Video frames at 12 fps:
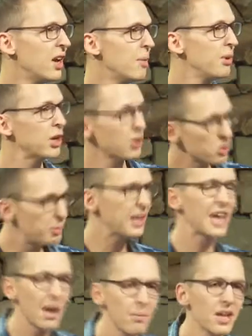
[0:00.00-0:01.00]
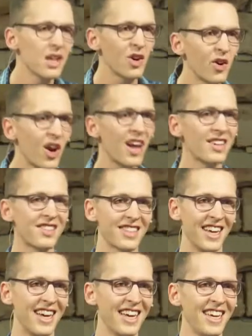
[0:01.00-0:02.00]
because becoming
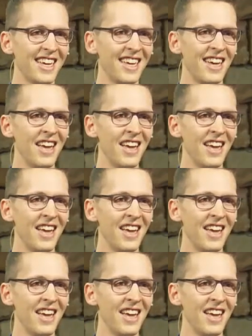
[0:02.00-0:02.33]
Christ-like